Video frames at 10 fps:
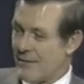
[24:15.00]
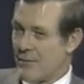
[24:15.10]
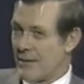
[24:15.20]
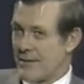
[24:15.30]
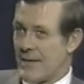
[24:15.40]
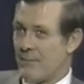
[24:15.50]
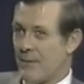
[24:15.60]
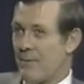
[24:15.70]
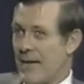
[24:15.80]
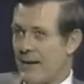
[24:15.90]
For
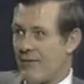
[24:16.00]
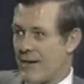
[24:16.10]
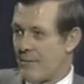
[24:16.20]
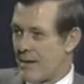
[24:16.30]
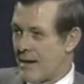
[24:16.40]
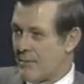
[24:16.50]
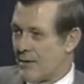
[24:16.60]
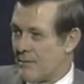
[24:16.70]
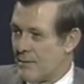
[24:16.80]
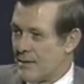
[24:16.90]
example, the backfire
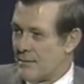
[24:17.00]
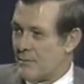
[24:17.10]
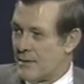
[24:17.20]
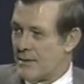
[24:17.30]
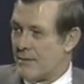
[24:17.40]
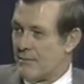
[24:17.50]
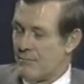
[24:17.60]
bomber was, was a,